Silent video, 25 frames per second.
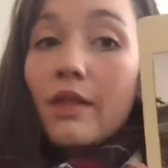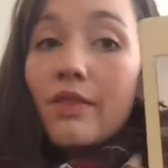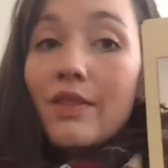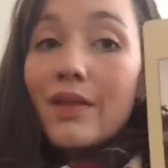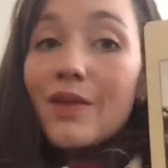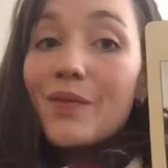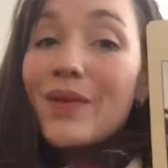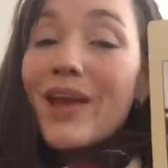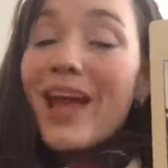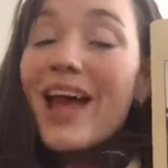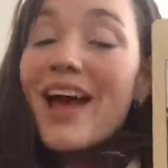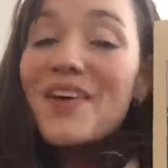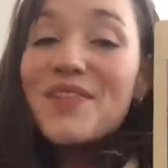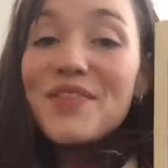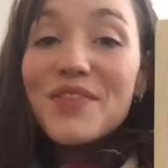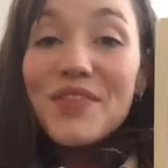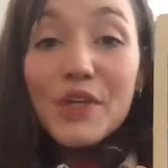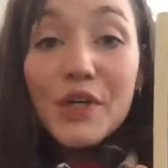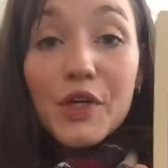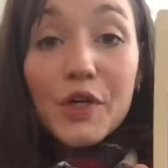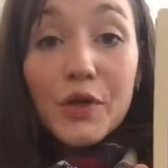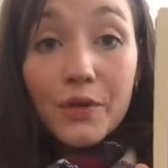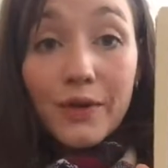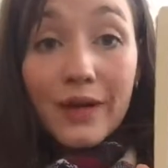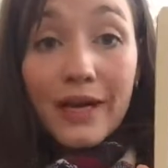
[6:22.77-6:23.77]
Then we have
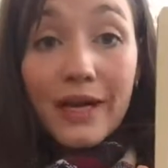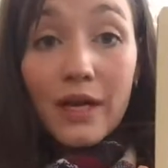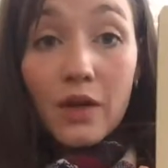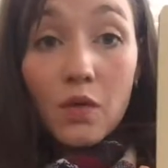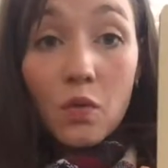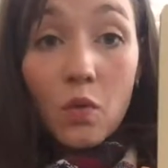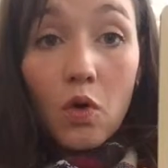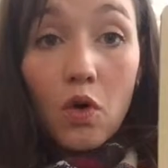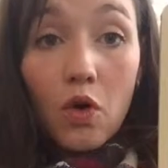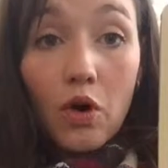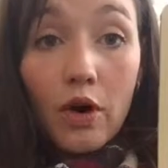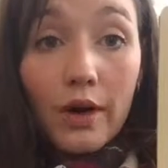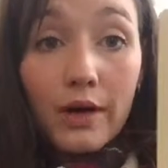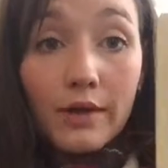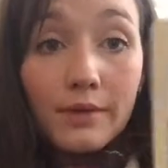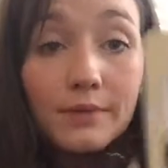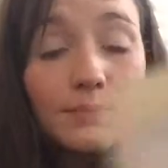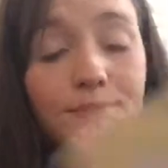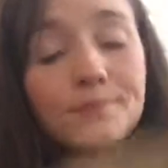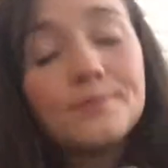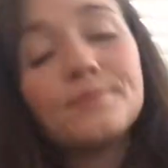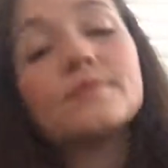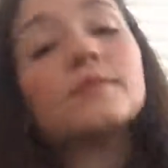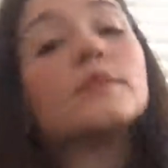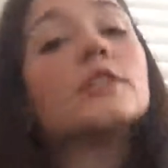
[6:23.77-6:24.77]
the Korean War.
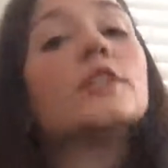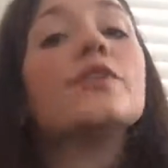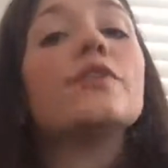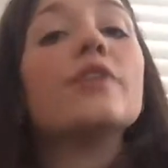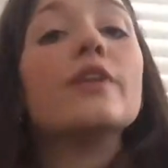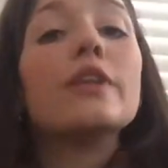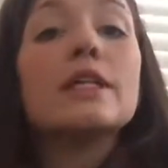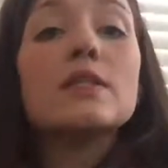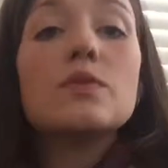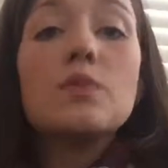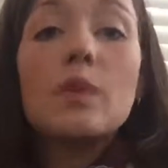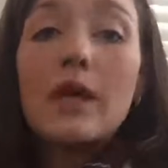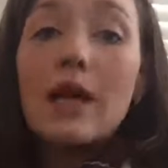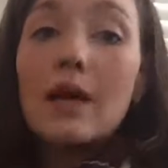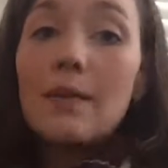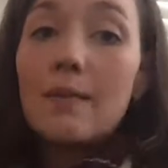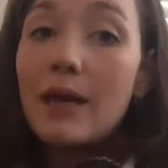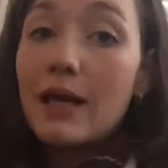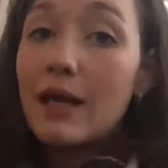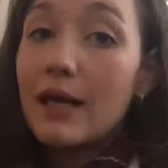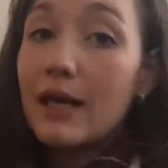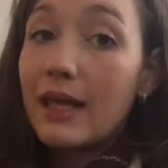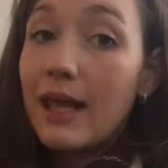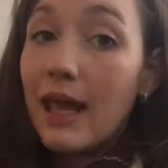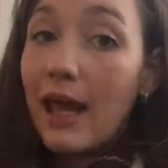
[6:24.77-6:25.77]
So for this one I
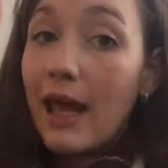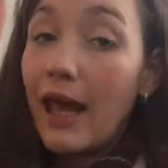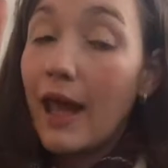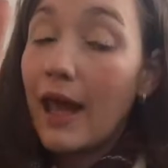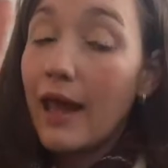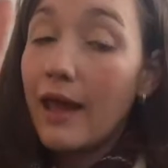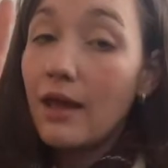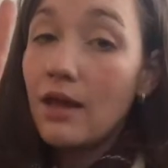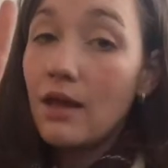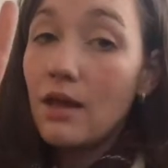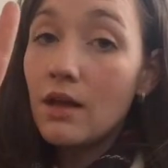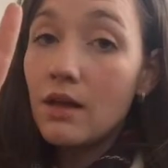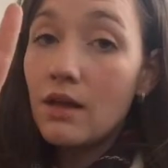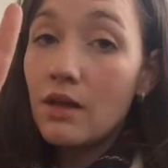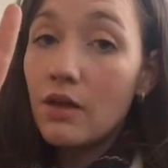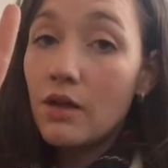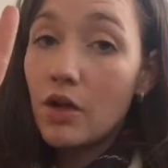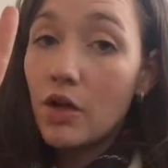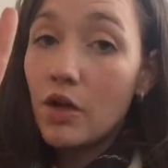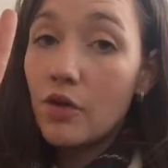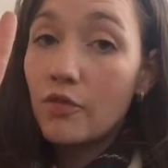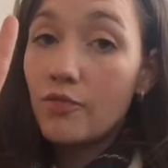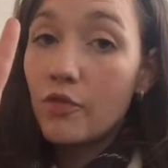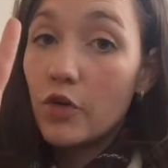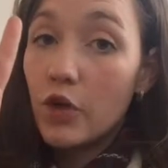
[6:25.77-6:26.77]
make a K
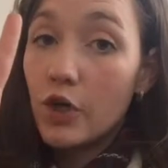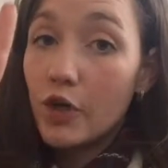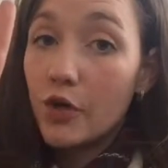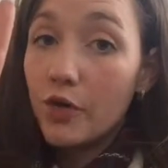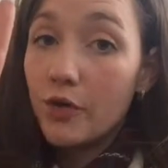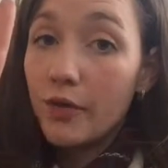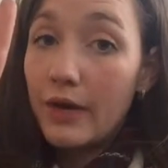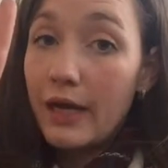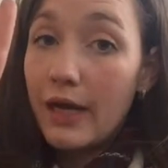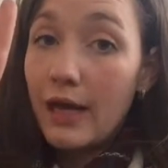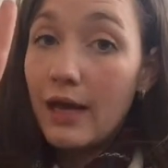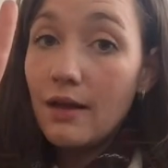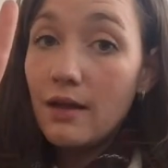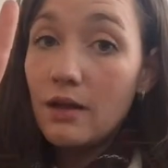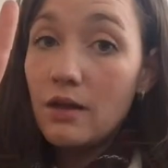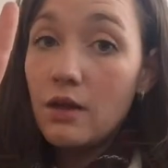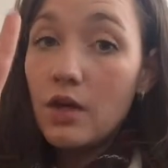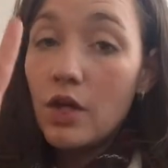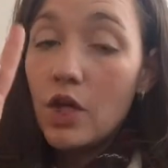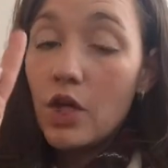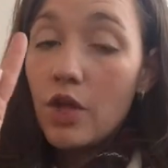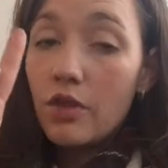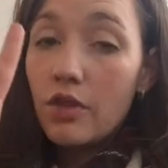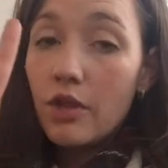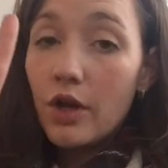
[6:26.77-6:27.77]
for Korea,
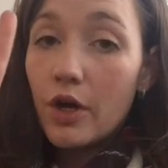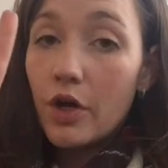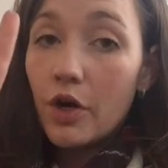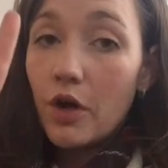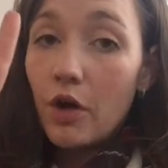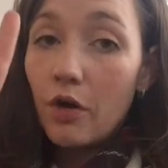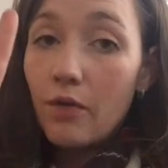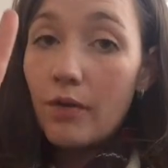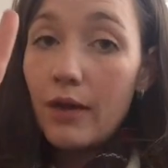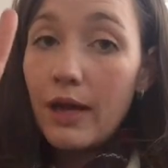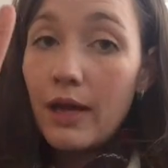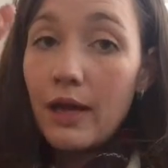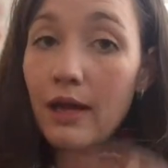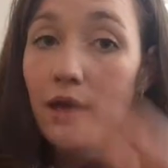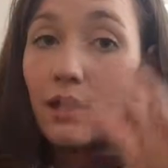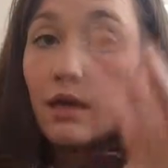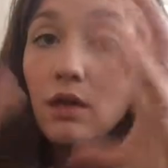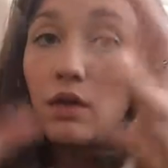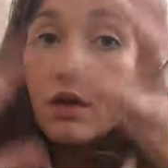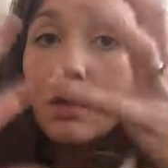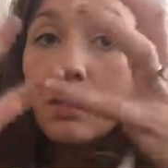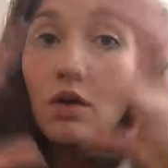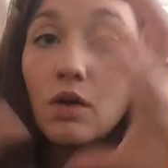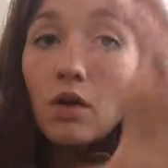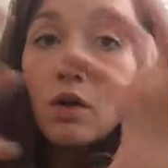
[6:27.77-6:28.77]
the
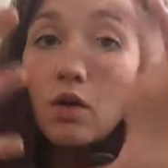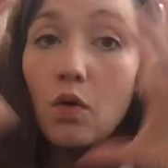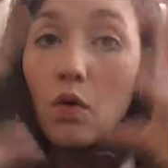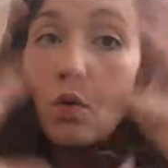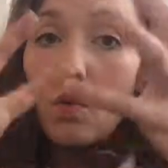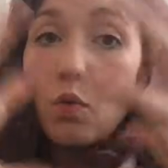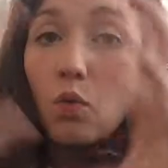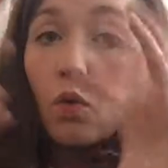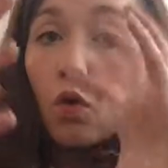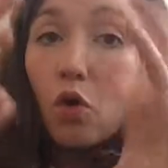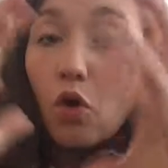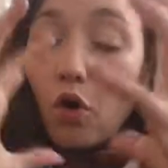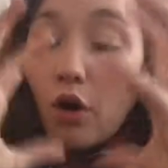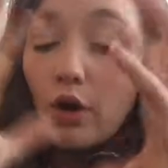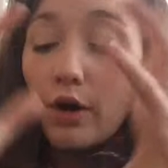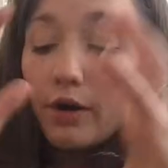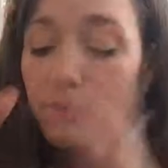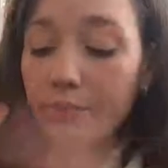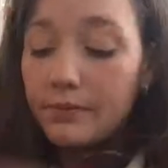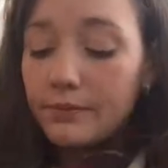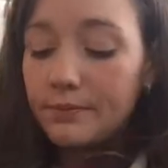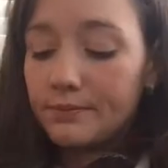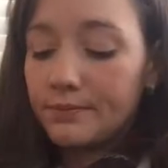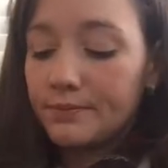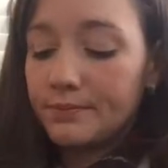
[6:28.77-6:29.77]
Korean War.